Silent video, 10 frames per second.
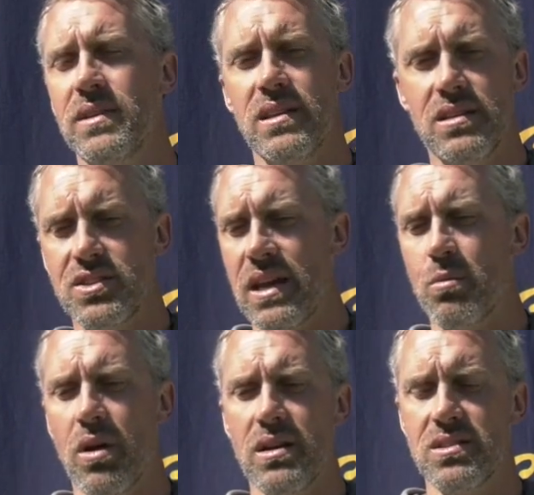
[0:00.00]
And then
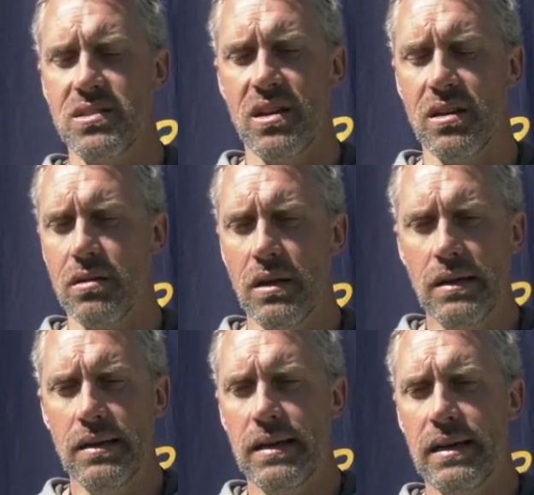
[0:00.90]
Sam Ross has done
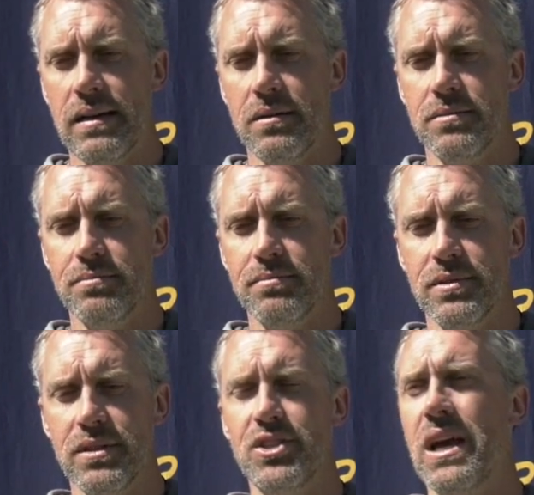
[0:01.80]
a
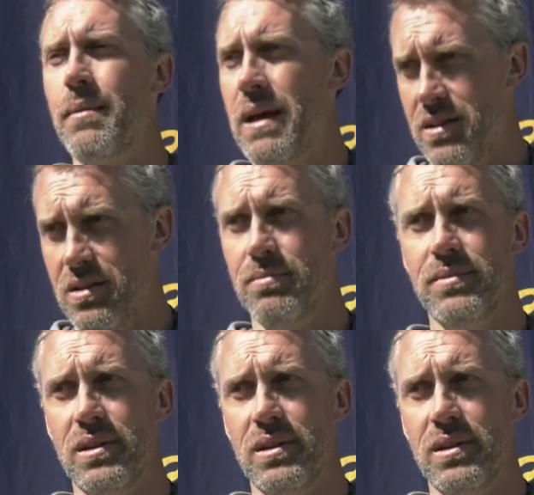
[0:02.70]
good job out here.